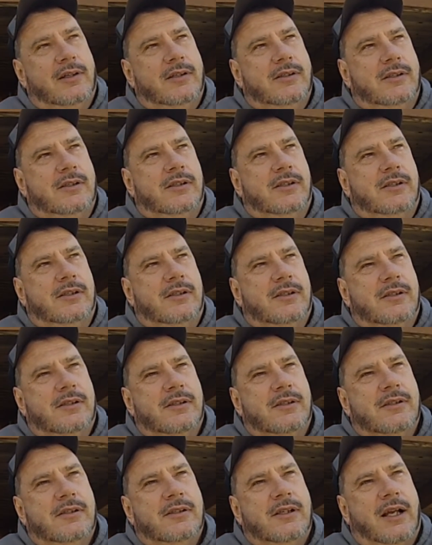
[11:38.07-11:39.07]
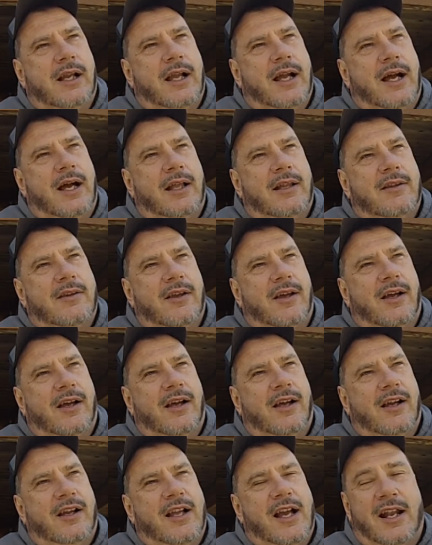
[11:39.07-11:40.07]
I
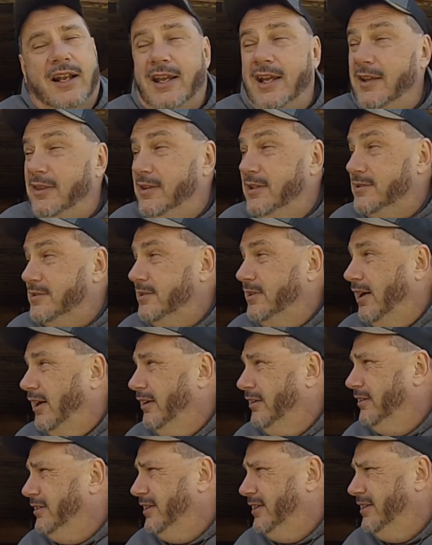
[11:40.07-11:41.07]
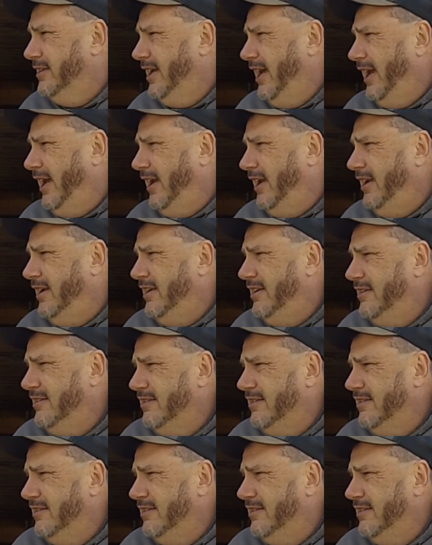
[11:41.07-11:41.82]
got to get this done today.